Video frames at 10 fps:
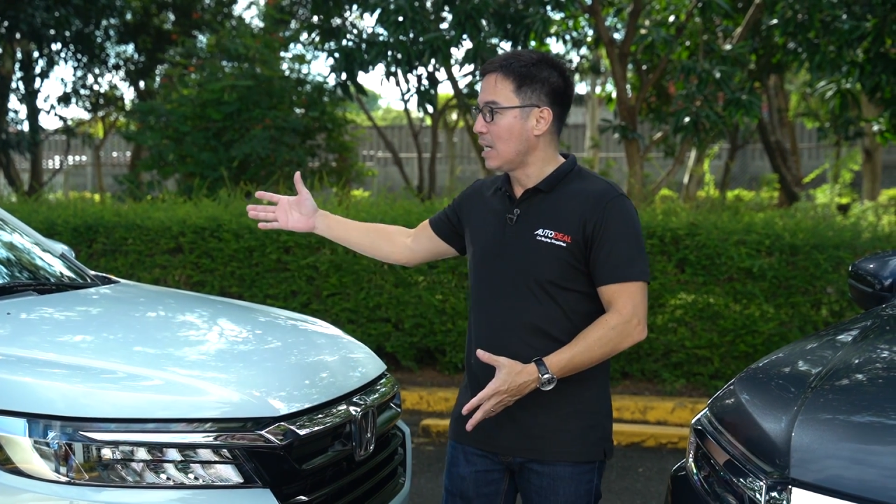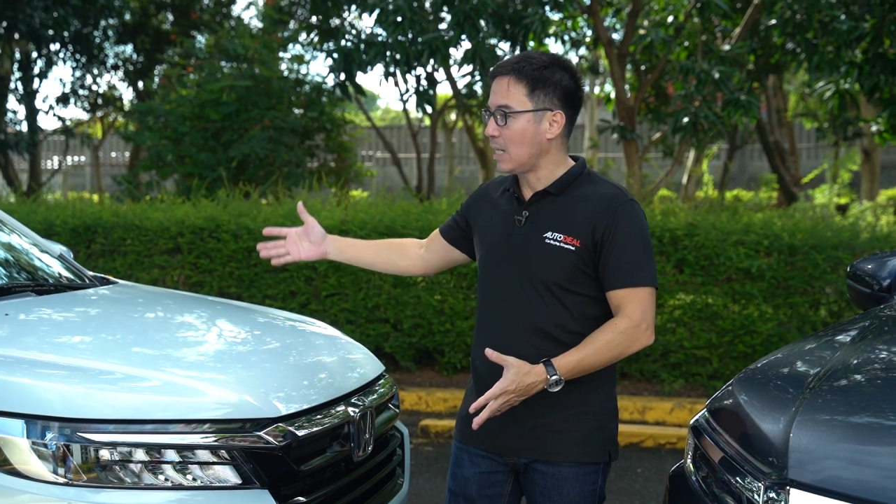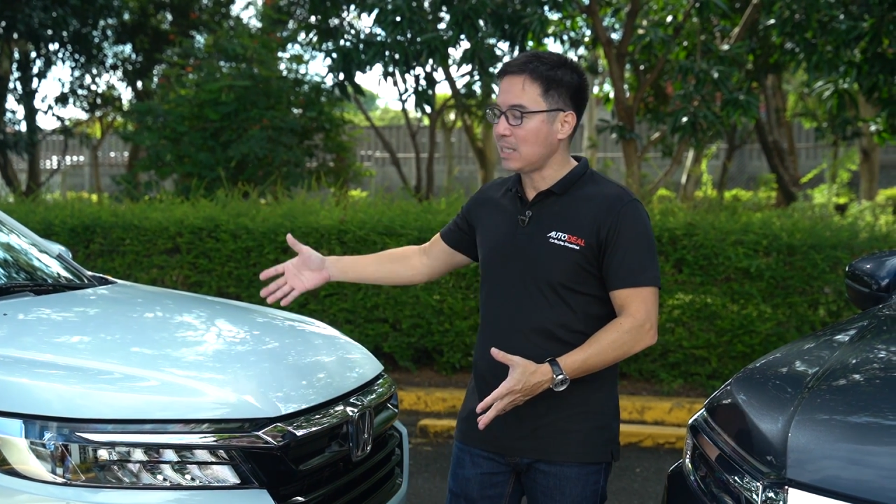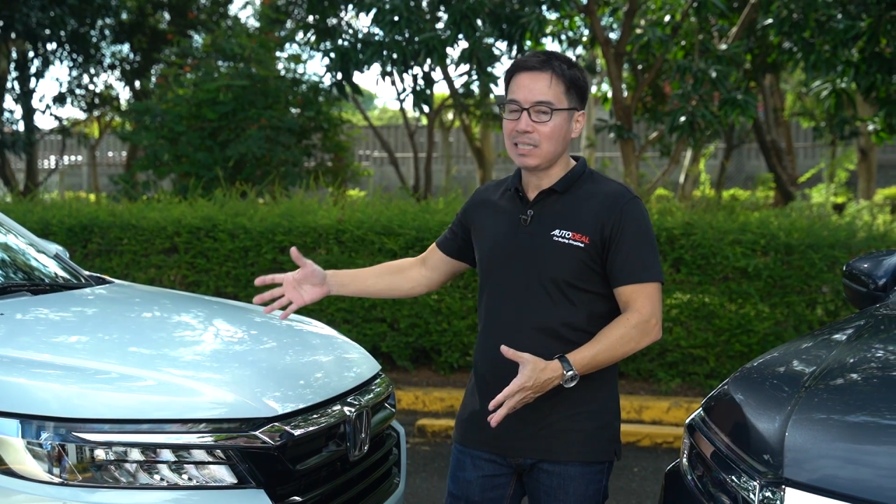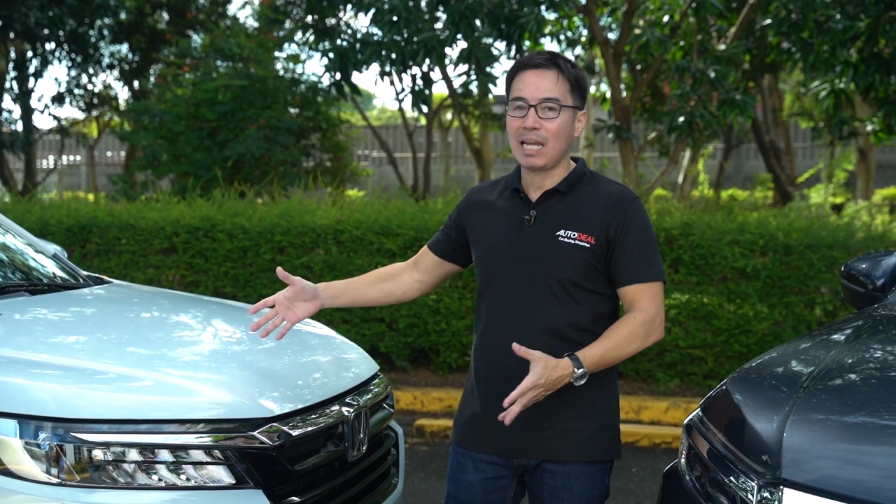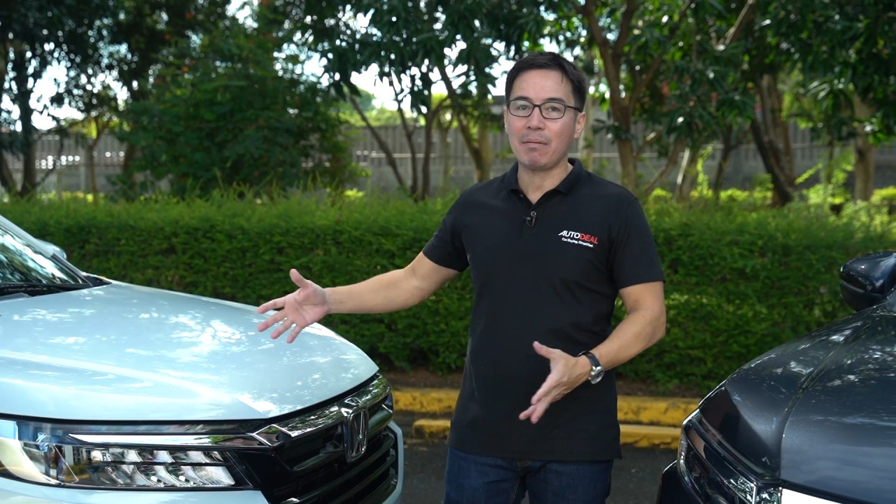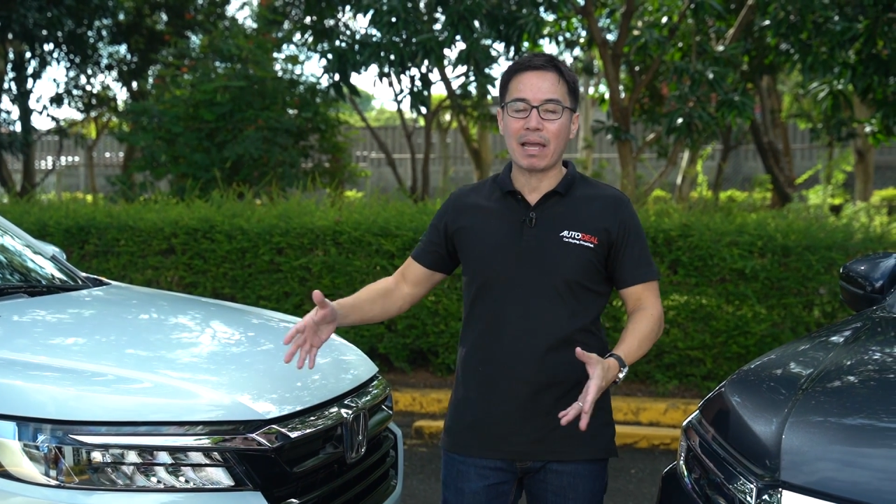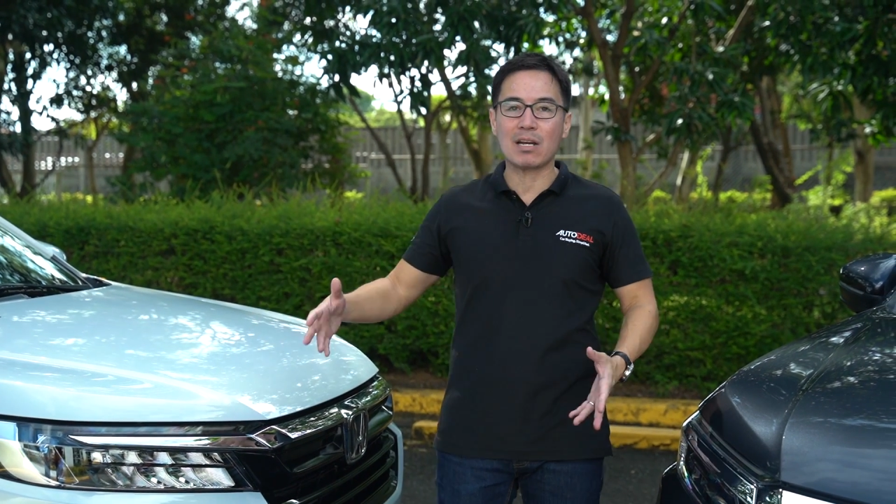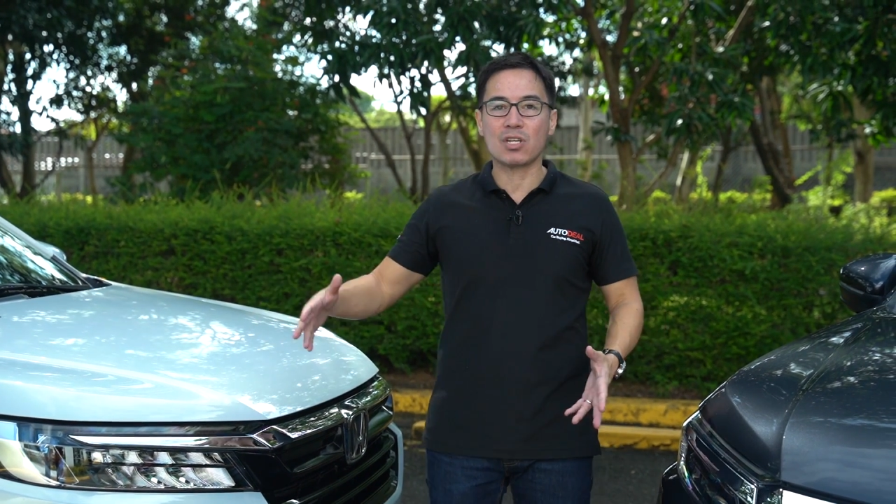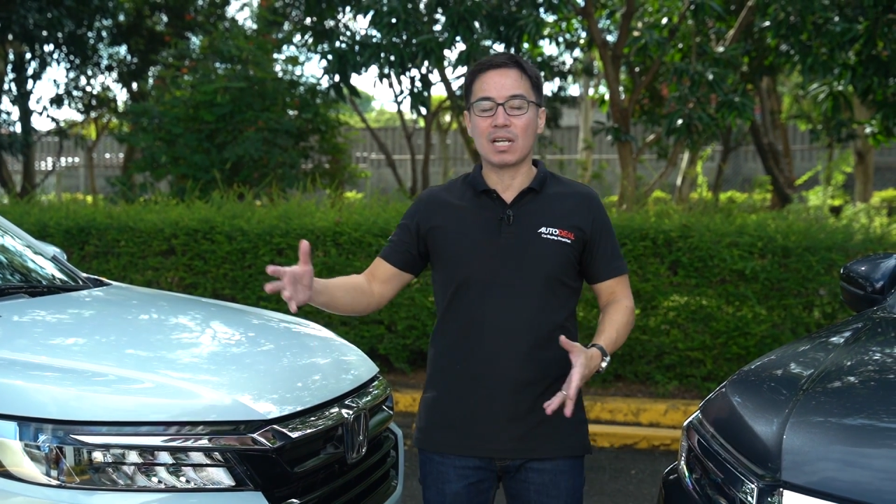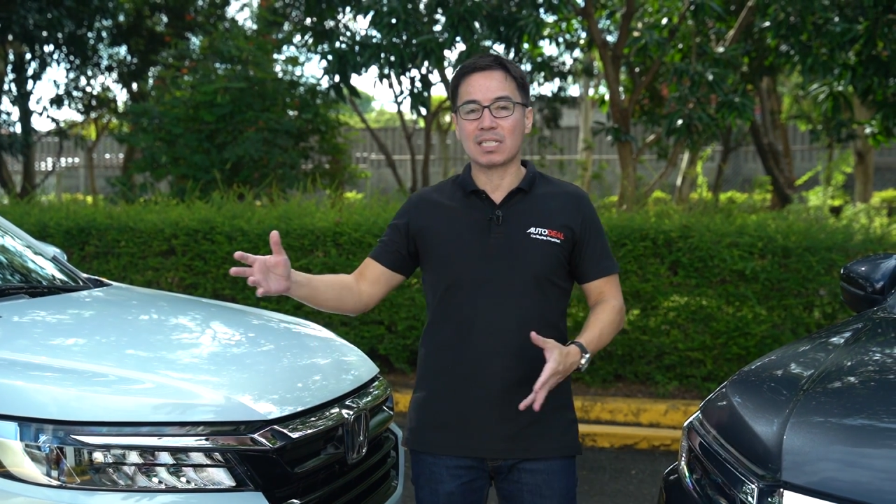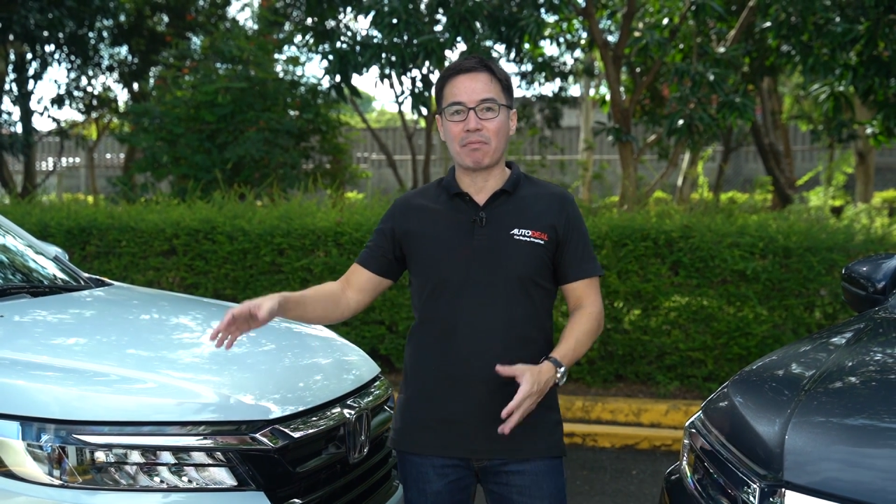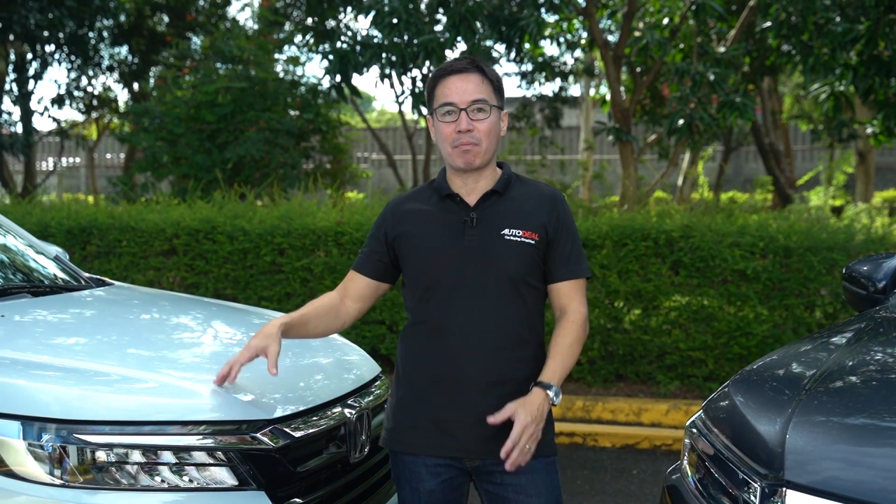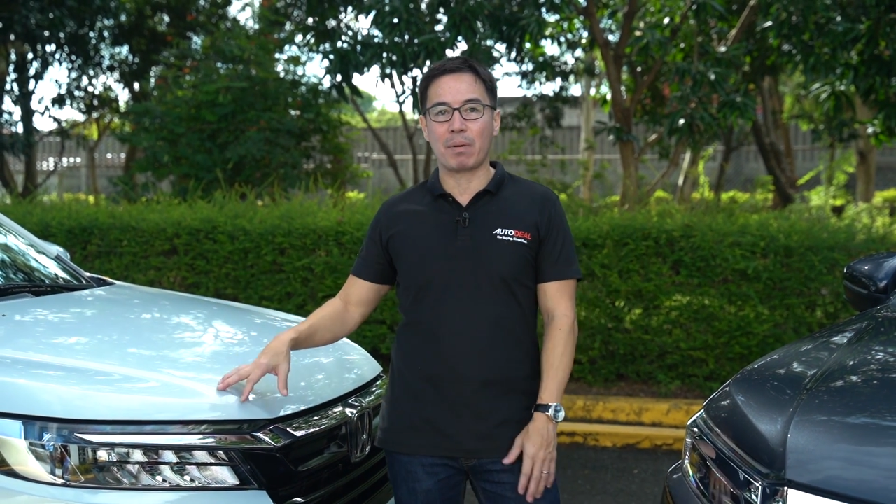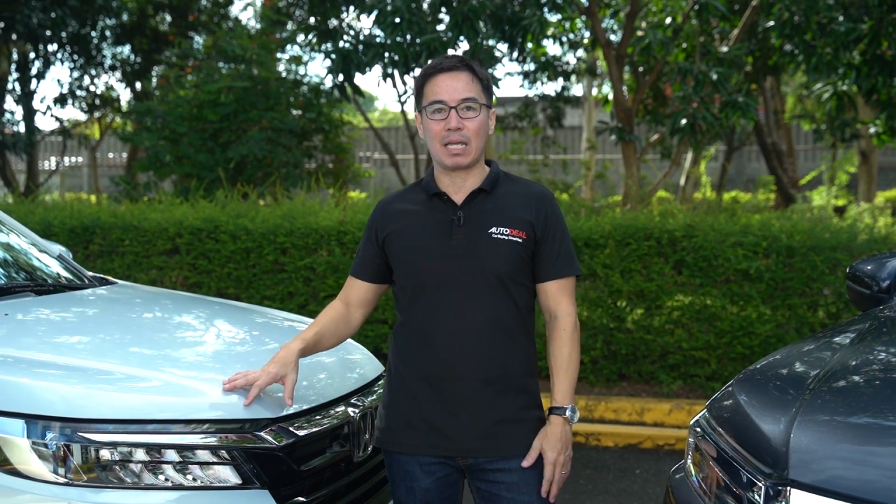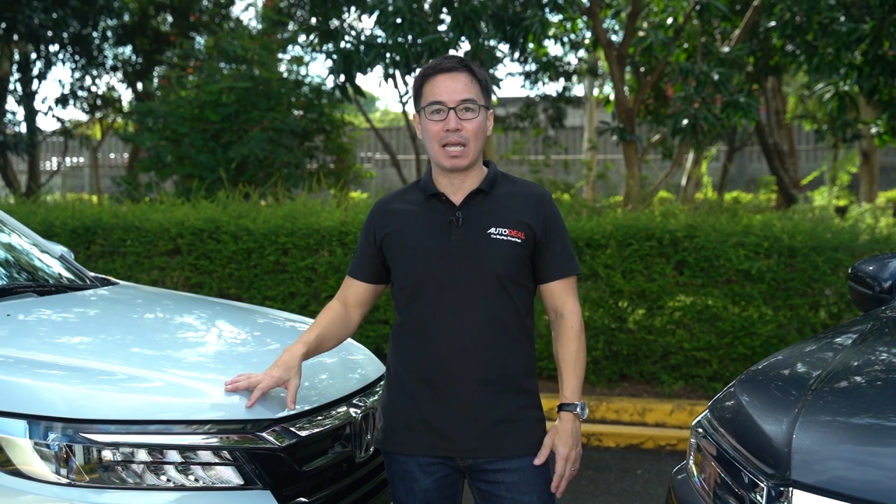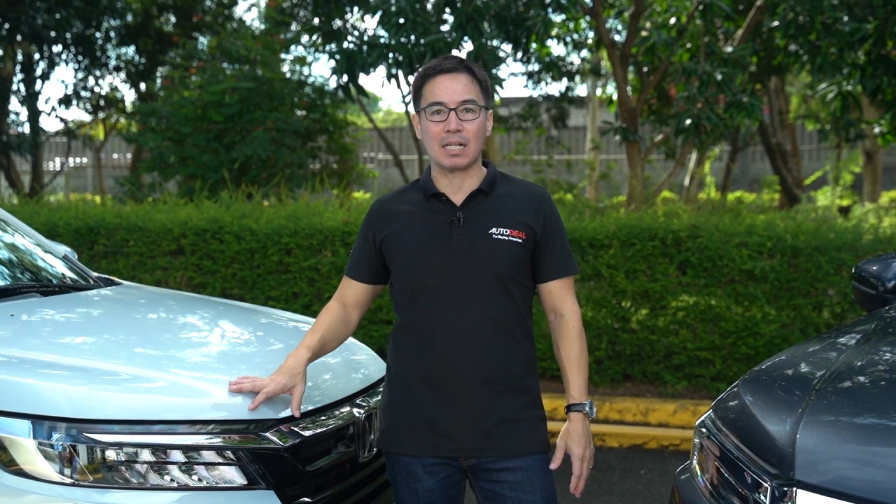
the same engine as everybody